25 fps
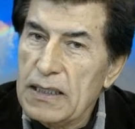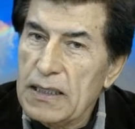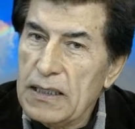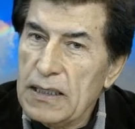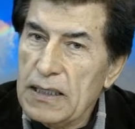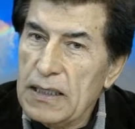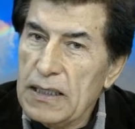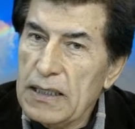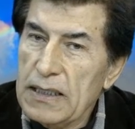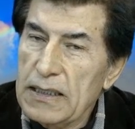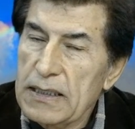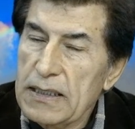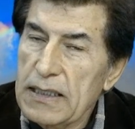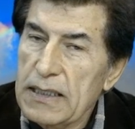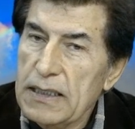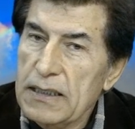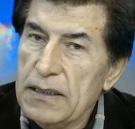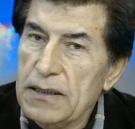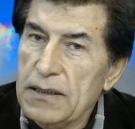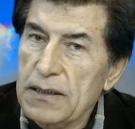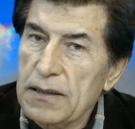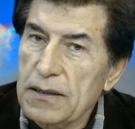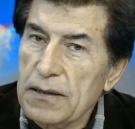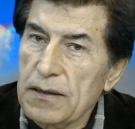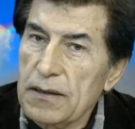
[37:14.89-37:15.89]

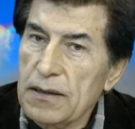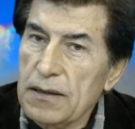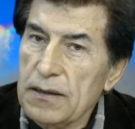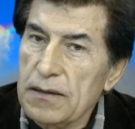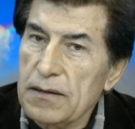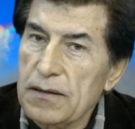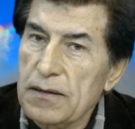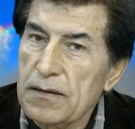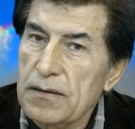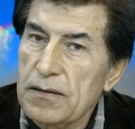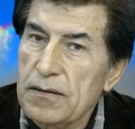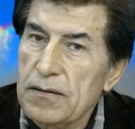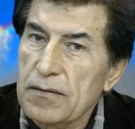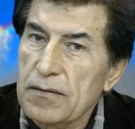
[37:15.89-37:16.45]
connectedness.